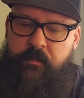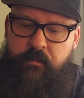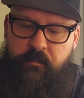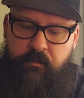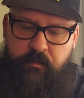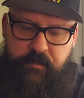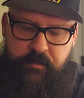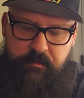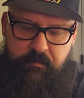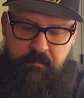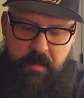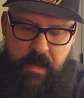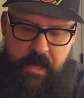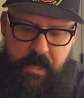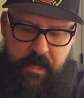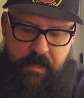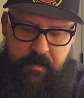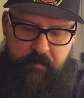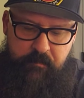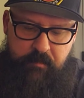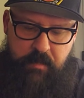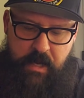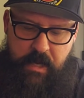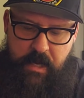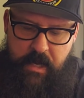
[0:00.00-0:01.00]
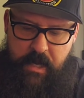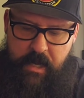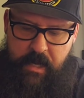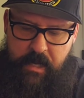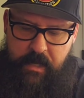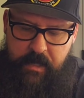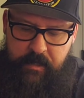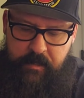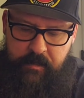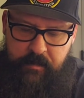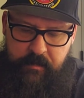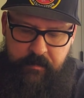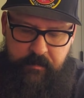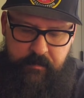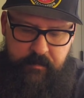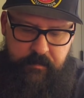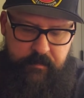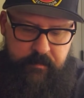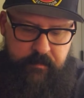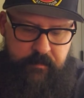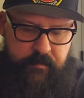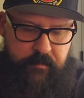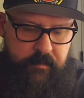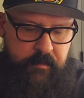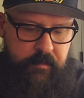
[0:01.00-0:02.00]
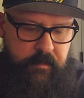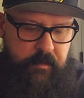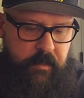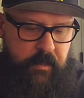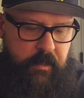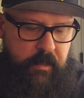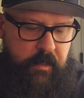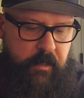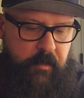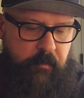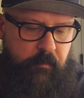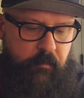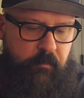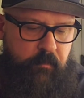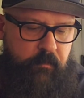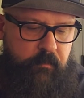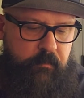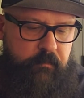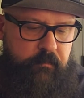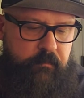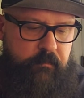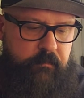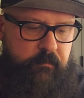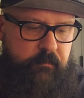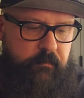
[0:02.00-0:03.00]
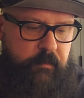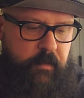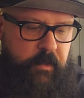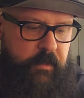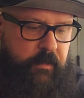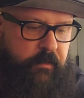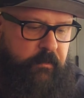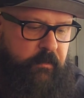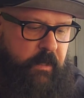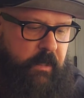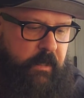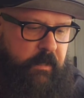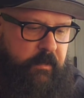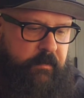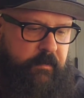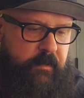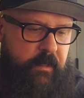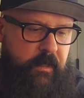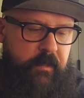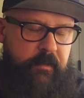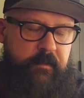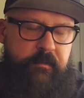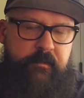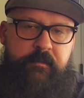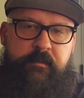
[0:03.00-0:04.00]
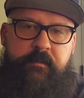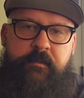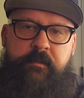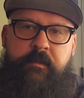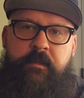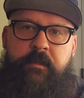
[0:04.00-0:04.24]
was made by hand in the United States.